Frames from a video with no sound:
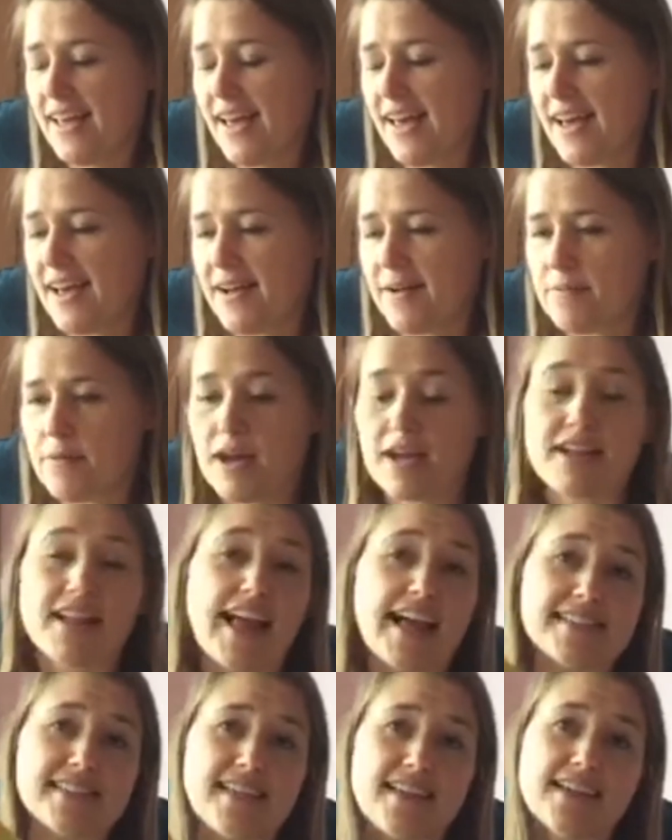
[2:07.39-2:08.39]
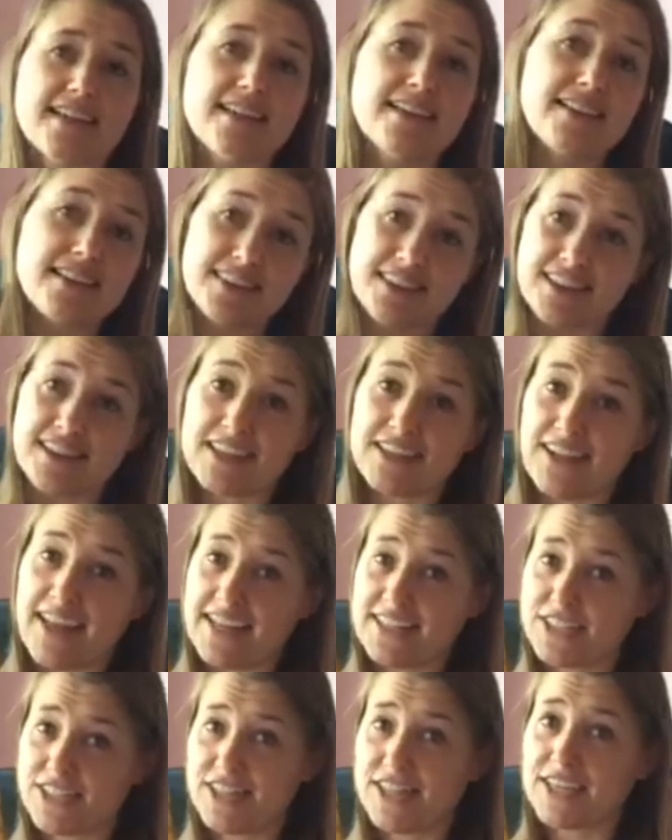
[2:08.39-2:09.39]
Um, a classic, The Little
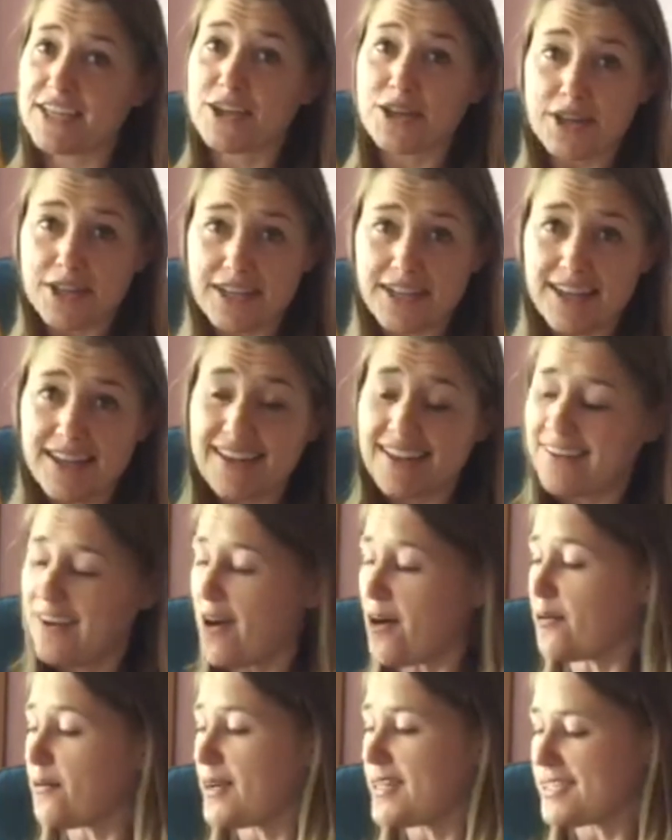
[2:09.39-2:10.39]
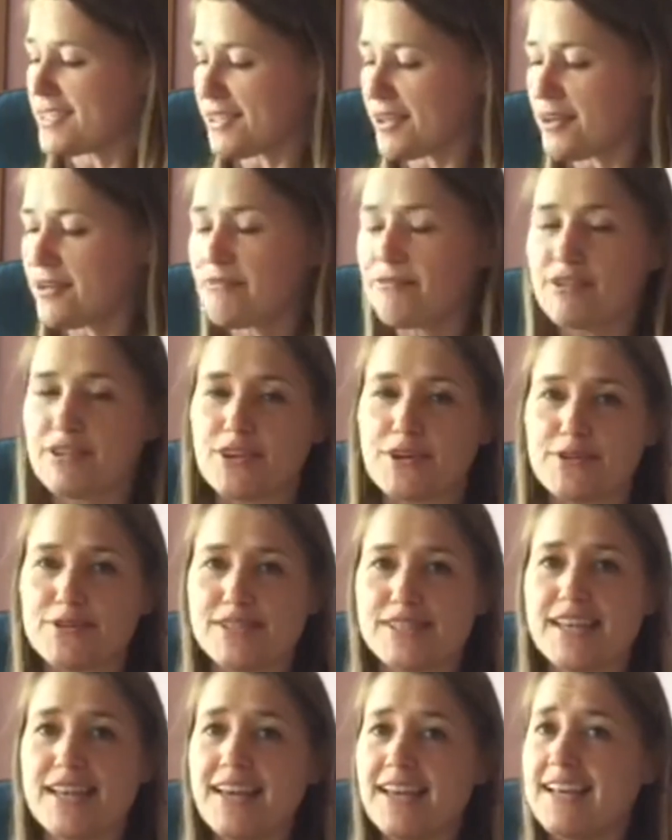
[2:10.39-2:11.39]
Engine That Could, always good for
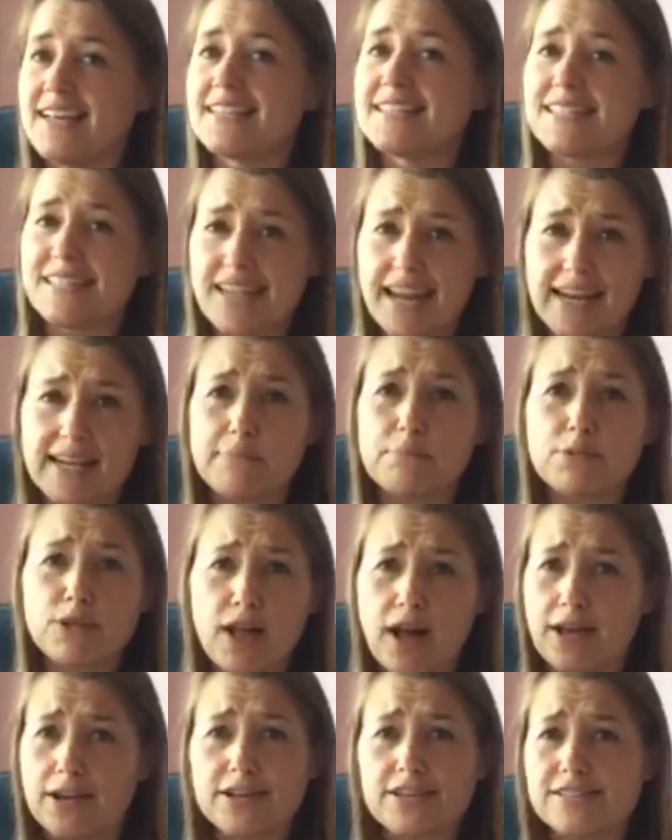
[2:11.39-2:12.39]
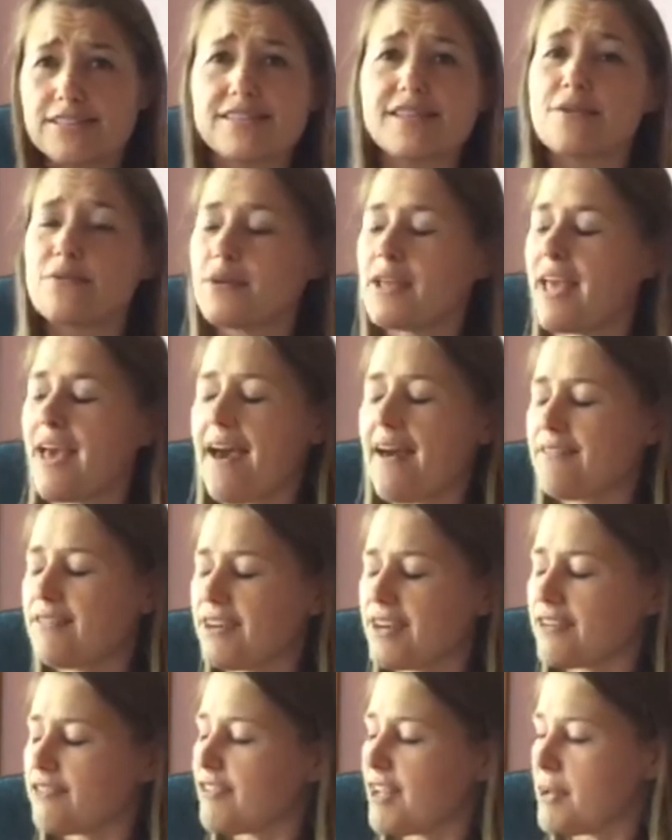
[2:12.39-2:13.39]
those steady plotters that we have in
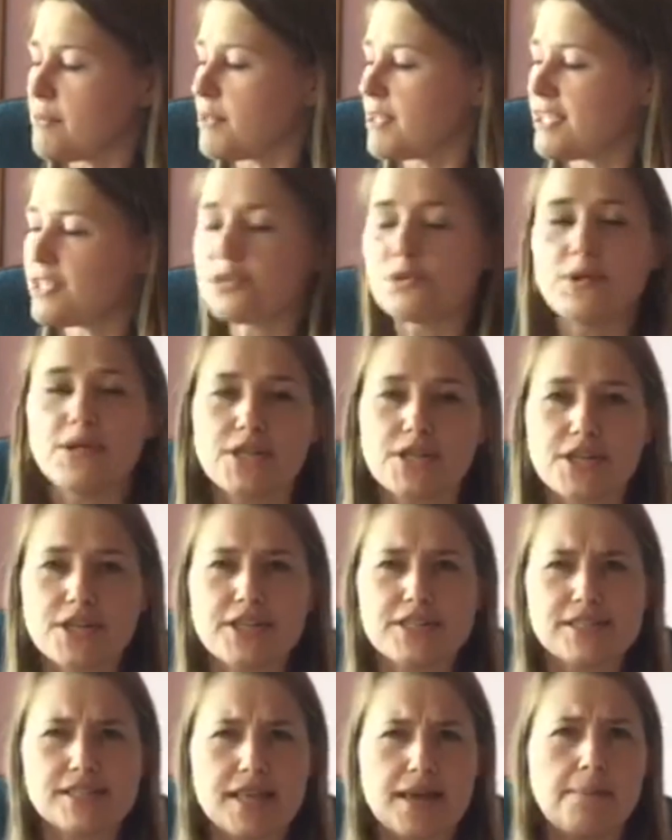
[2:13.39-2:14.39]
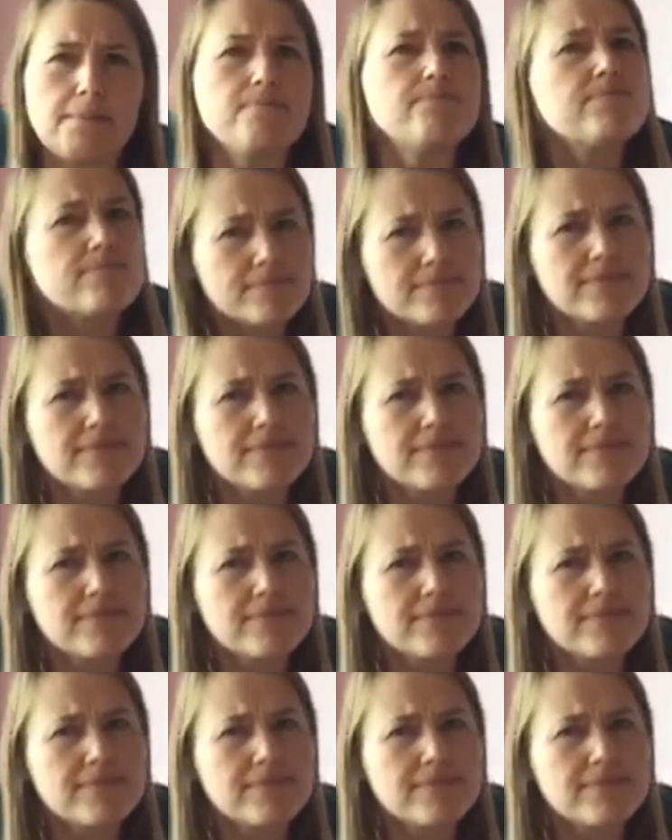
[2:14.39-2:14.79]
our family to encourage them,